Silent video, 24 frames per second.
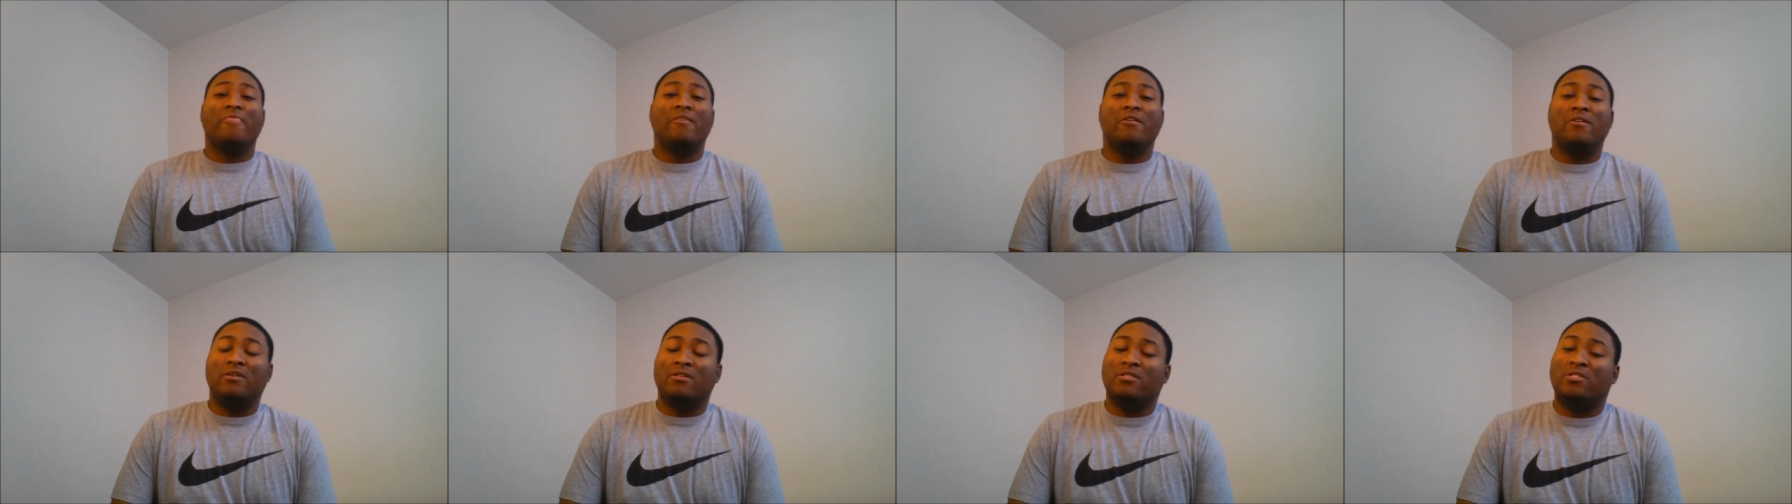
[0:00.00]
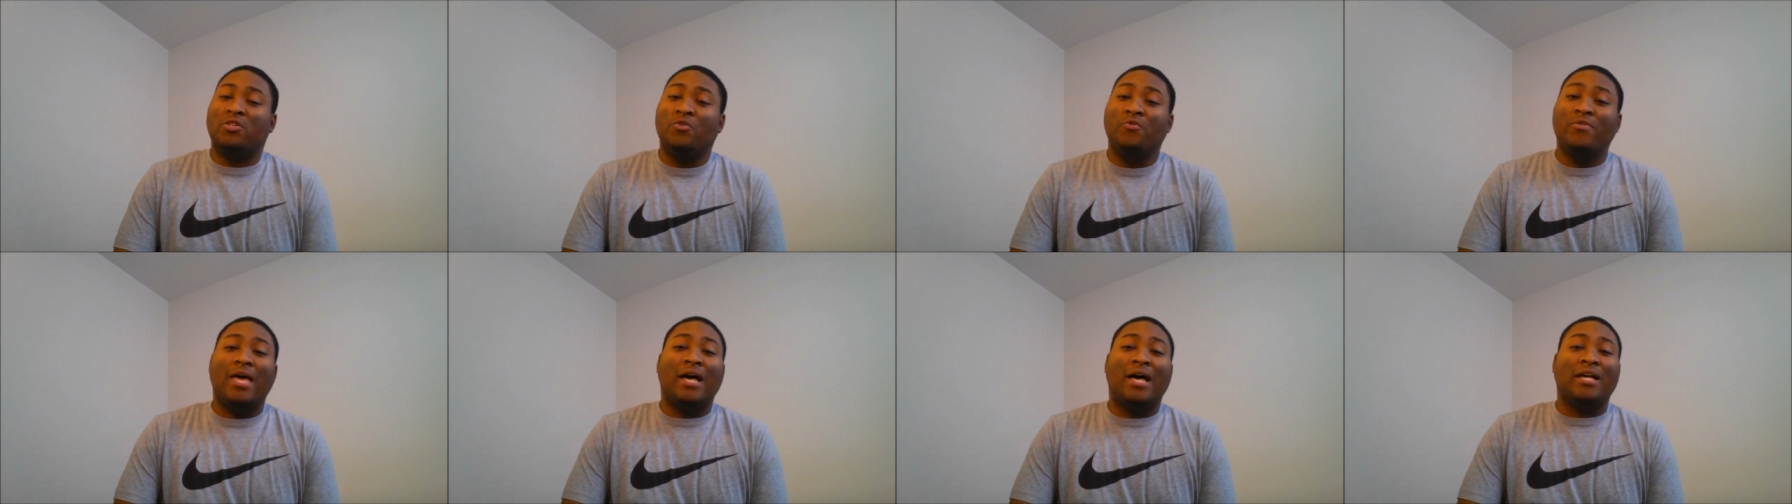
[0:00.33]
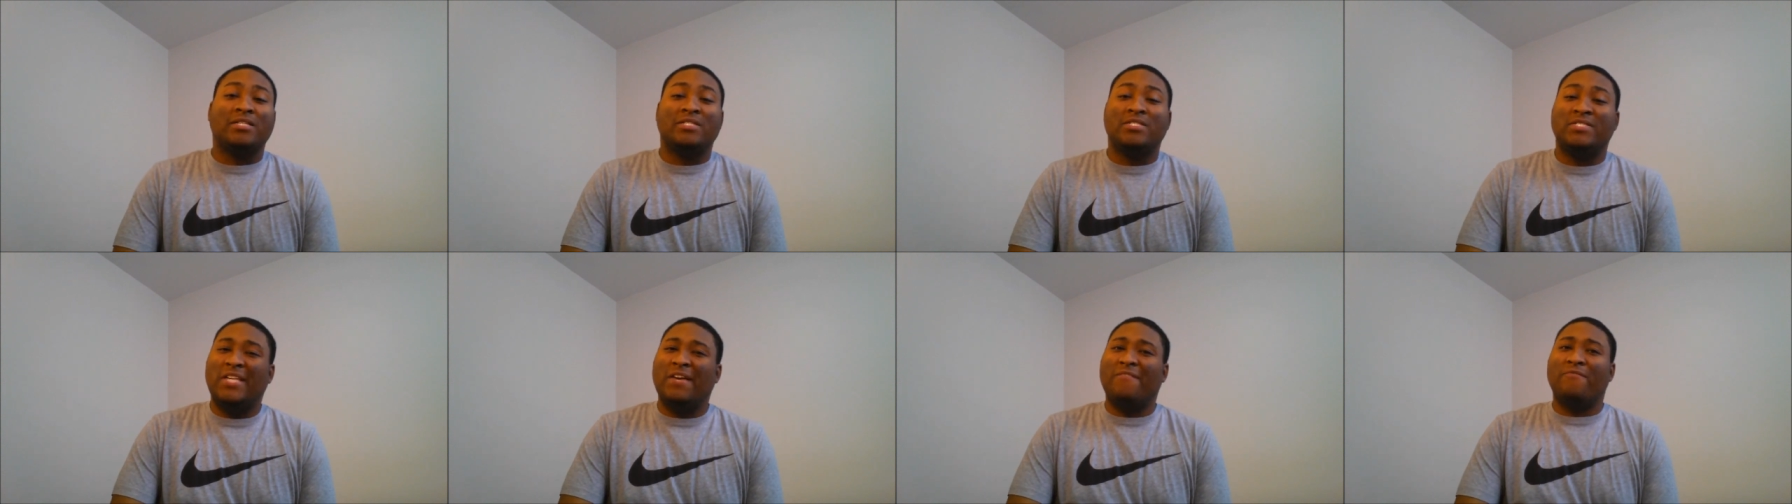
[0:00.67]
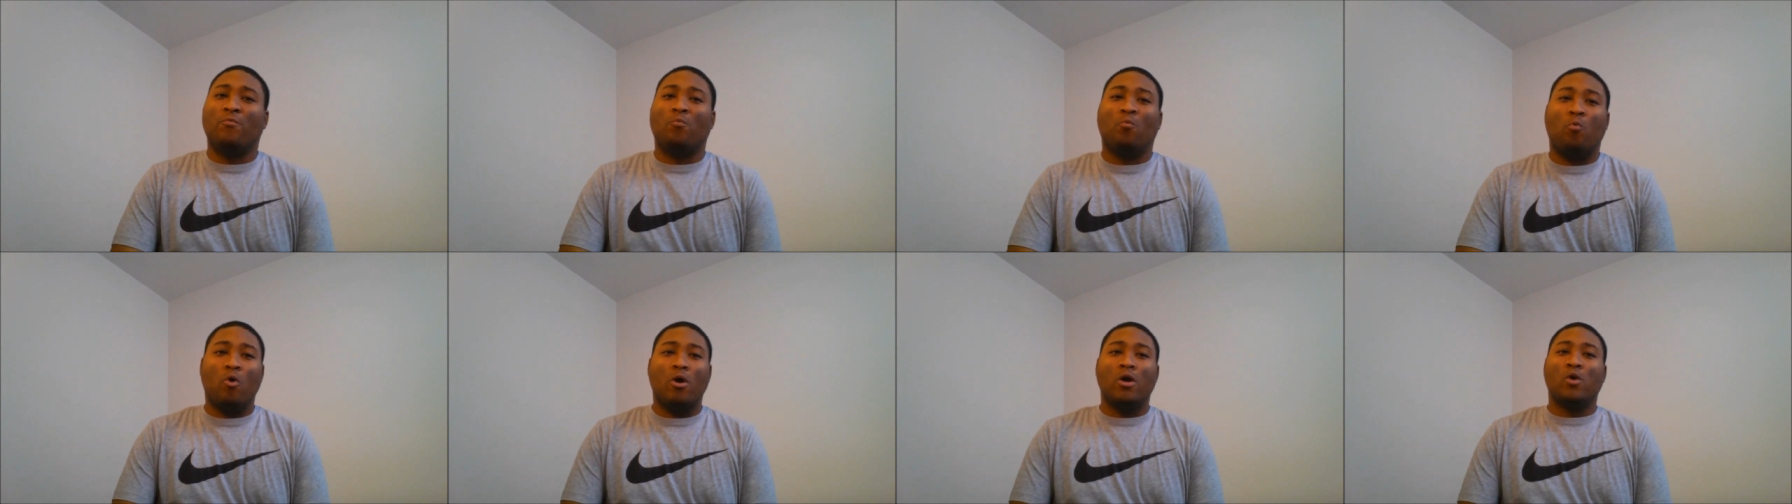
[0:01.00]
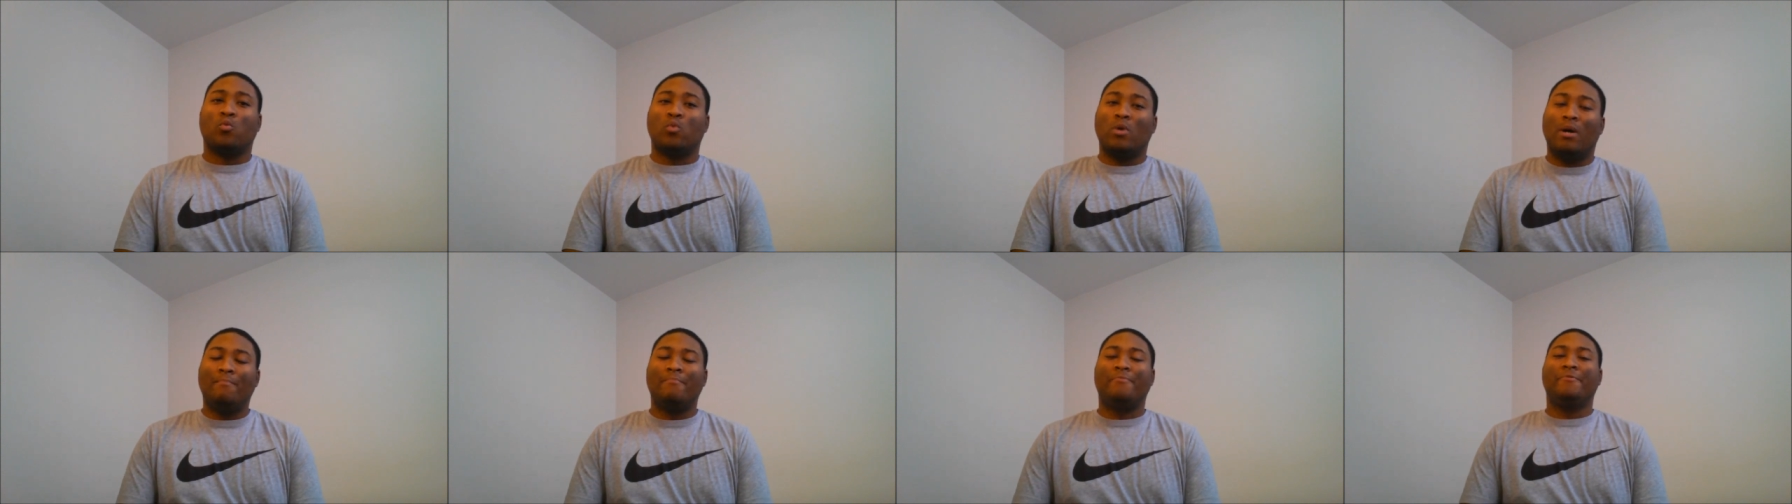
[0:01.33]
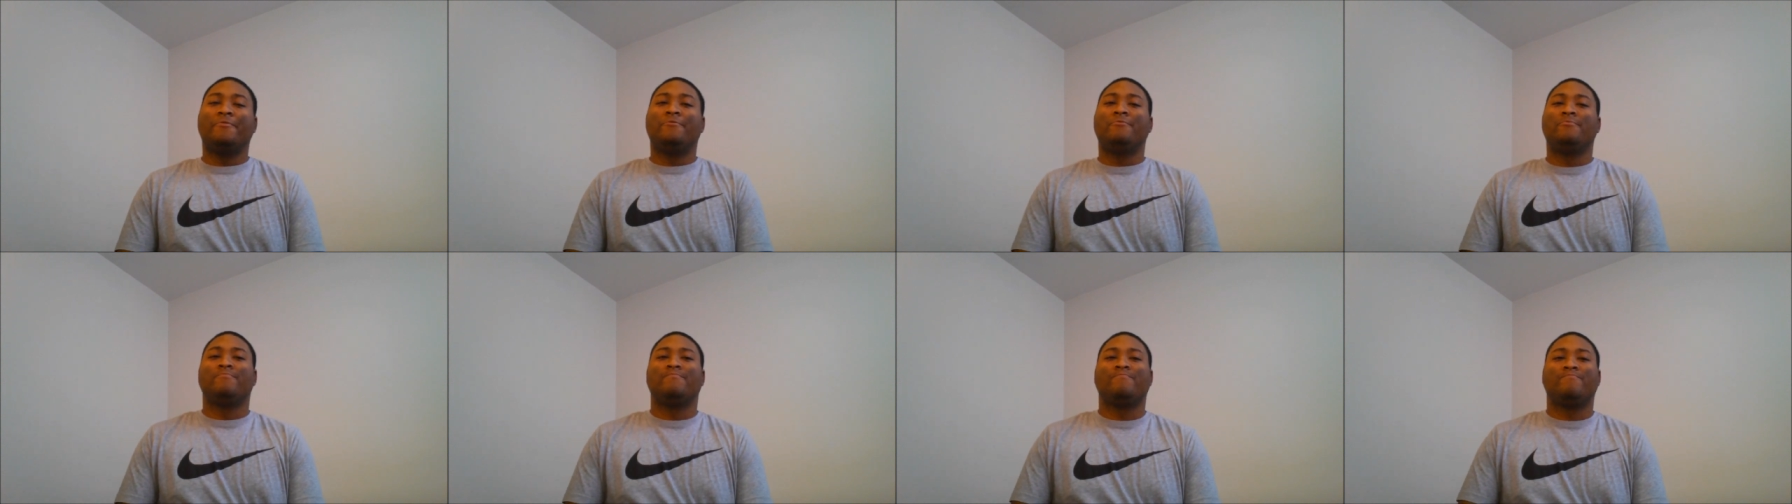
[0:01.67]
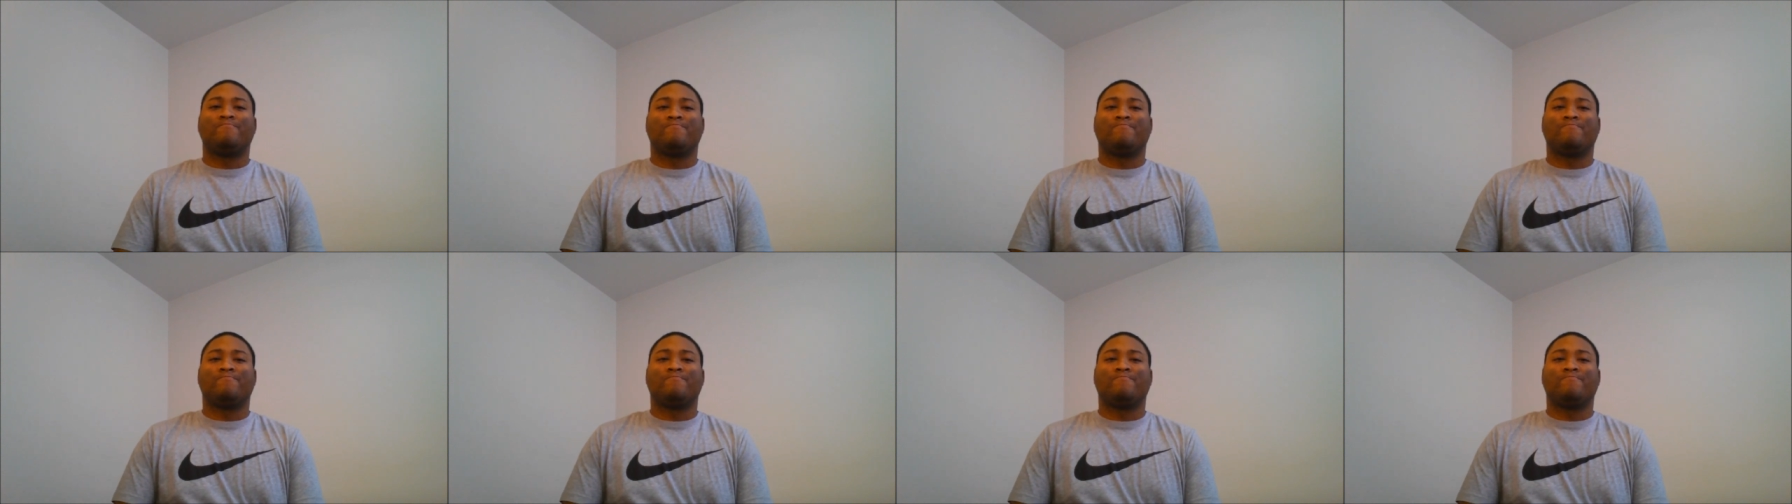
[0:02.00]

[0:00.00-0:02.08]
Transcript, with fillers: the two thousand seven Royal Rumble.